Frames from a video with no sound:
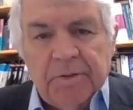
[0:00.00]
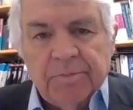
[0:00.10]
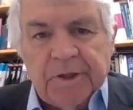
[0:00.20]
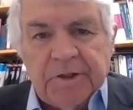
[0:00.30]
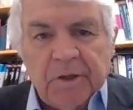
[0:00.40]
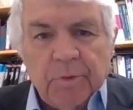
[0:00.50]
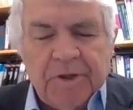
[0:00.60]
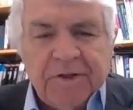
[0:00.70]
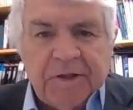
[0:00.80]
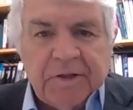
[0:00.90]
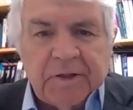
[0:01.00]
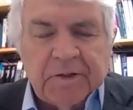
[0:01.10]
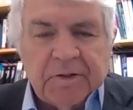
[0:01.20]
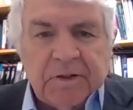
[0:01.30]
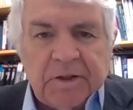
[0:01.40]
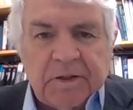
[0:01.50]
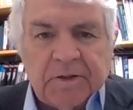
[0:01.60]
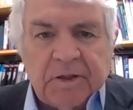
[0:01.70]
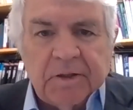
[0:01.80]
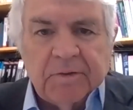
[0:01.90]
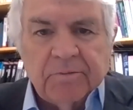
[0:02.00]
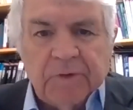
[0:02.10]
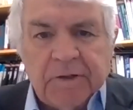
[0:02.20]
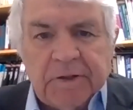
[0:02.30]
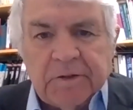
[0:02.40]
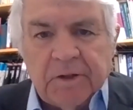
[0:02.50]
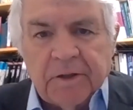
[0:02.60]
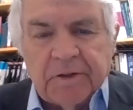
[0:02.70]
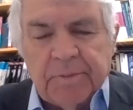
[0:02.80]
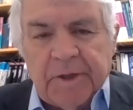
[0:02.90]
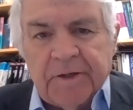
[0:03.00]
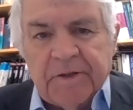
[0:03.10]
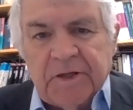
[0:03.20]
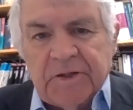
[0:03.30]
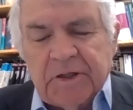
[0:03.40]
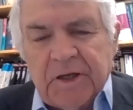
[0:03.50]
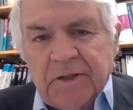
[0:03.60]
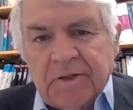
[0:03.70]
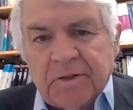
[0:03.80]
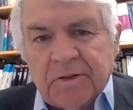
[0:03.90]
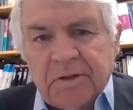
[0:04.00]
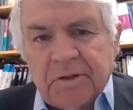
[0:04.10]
But one thing that's rarely talked about is education.